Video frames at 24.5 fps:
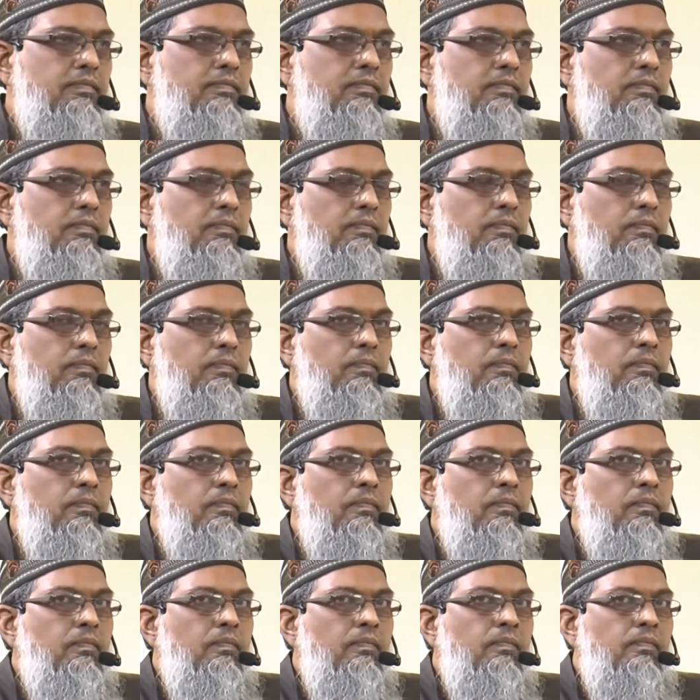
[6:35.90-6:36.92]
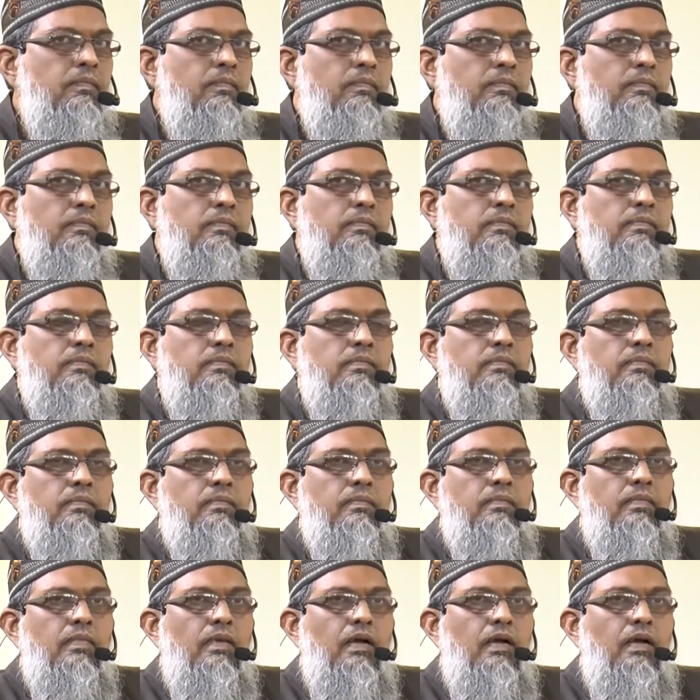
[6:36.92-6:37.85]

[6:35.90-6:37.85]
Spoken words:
Nothing is said.